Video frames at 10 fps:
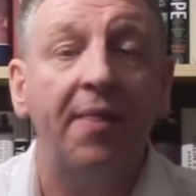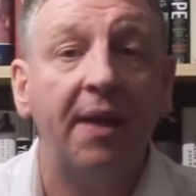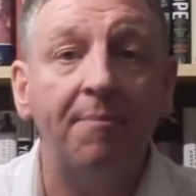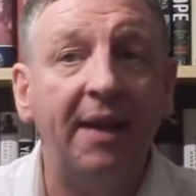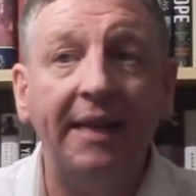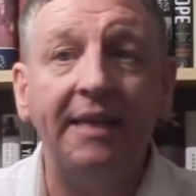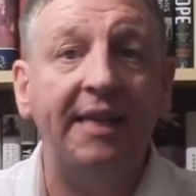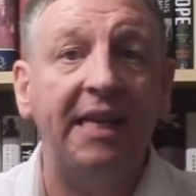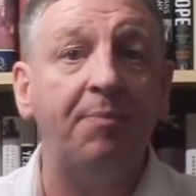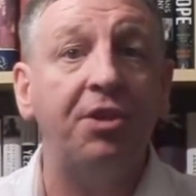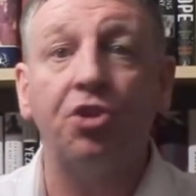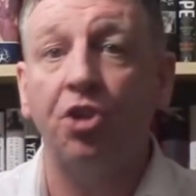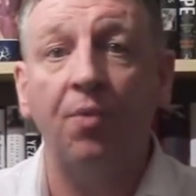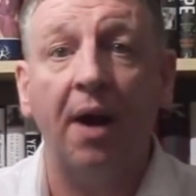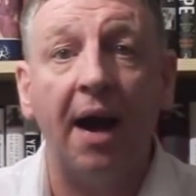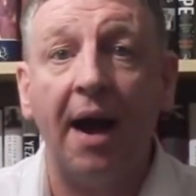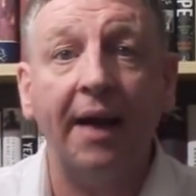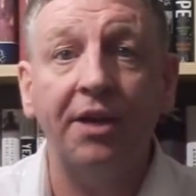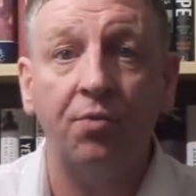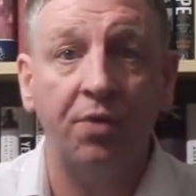That may indeed be true.
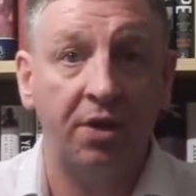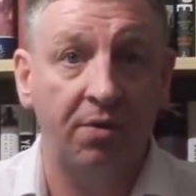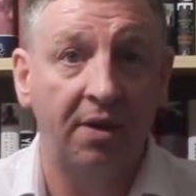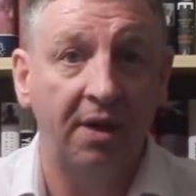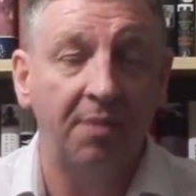I don't know.